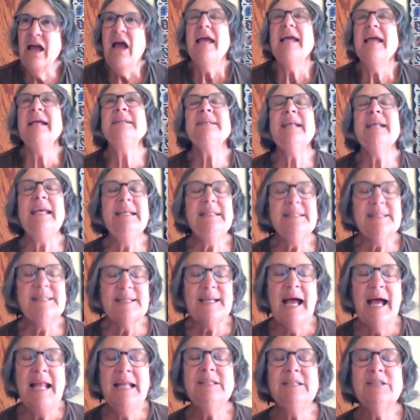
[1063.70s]
it's
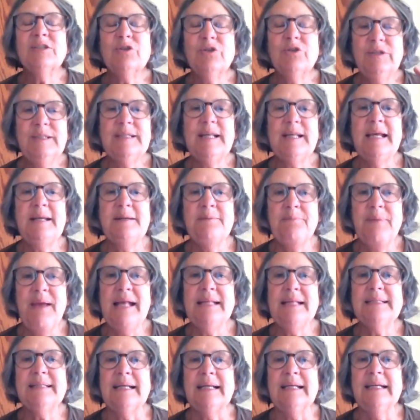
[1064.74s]
got its good side and
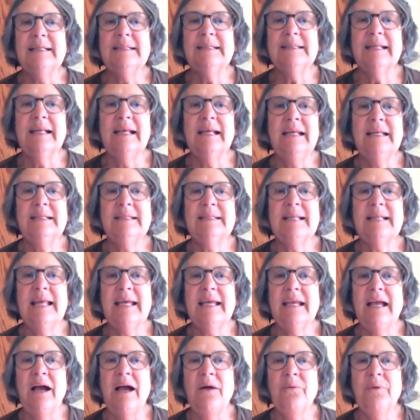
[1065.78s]
bad side. It's
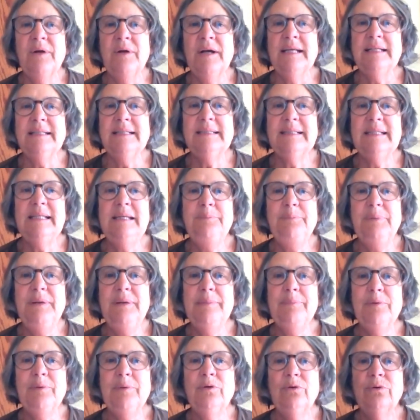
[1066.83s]
like when I see
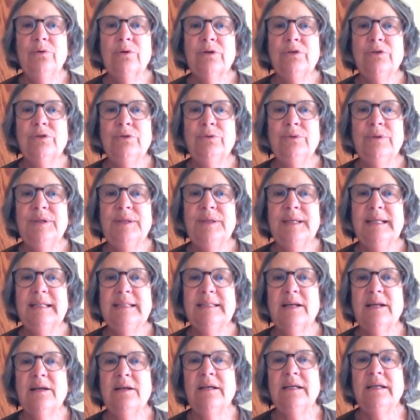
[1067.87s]
people who are doing
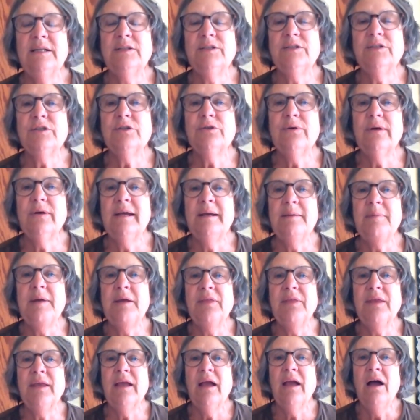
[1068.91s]
things on Instagram, I
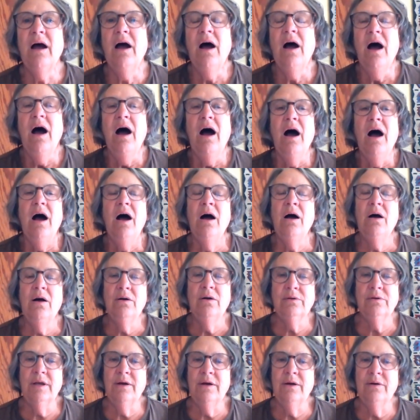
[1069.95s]
think, oh
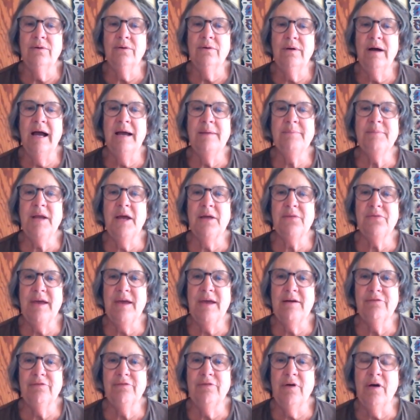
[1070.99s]
no, I'm not
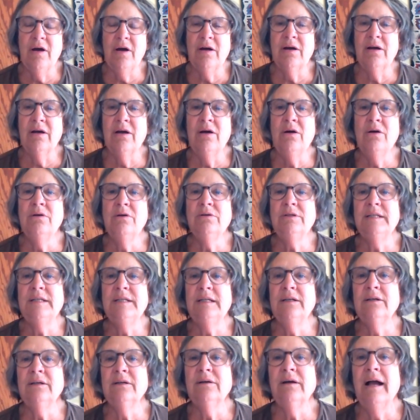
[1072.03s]
that far. Oh
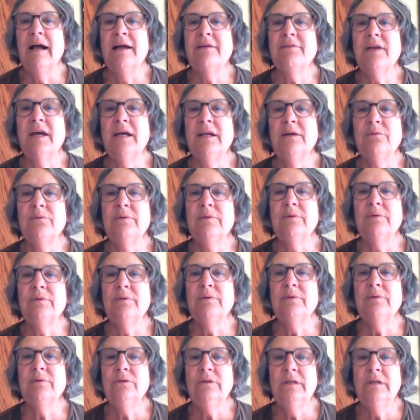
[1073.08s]
dear, I got to really
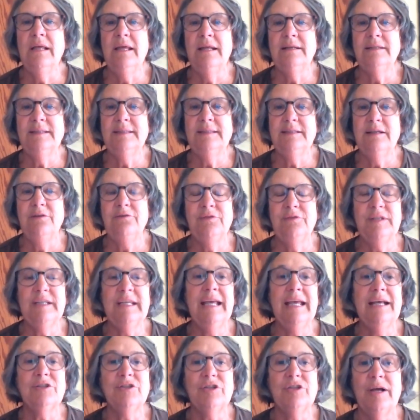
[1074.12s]
do a lot of stuff to
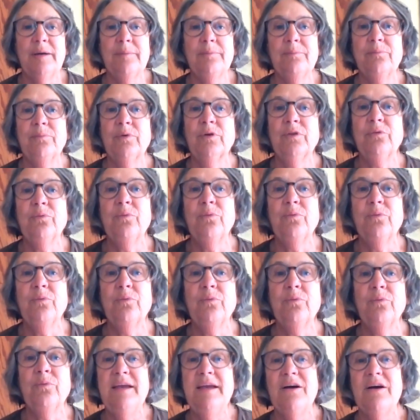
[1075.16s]
catch up with where
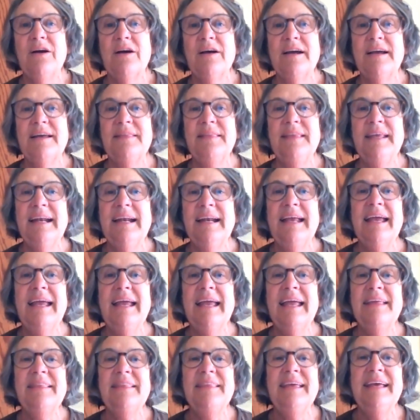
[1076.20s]
they are. And
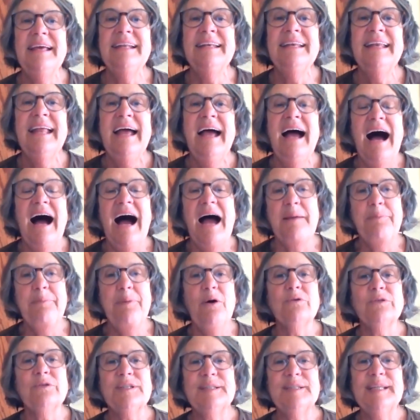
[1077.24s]
then I
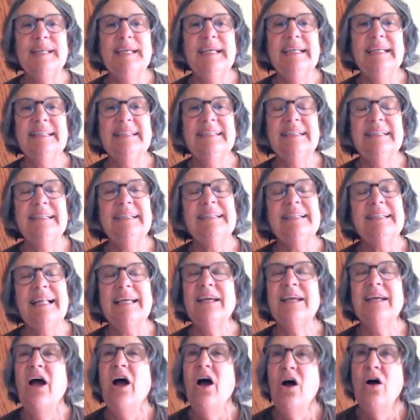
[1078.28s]
post things, and it's
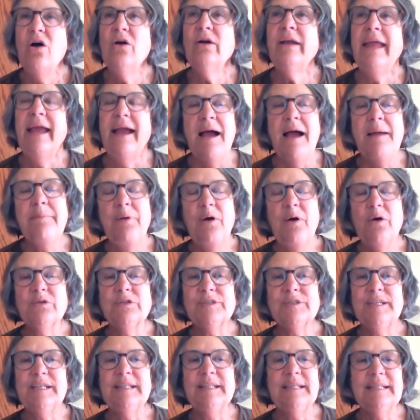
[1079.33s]
like, okay, I'm
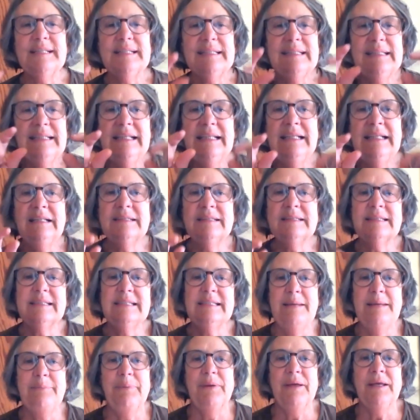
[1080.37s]
posting this little
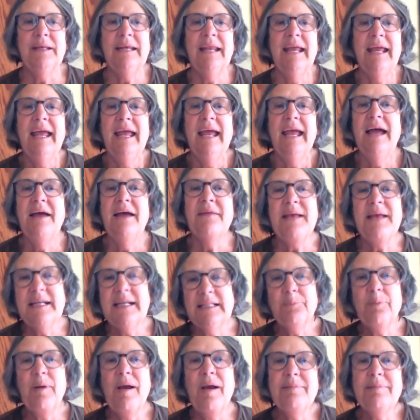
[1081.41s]
snippet, and
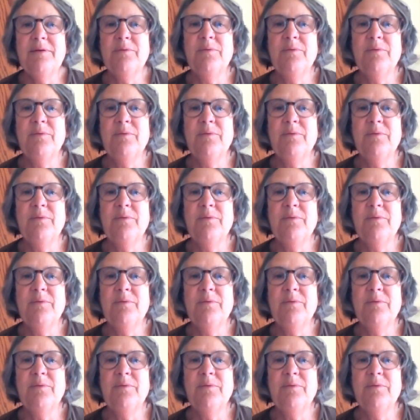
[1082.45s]
that's probably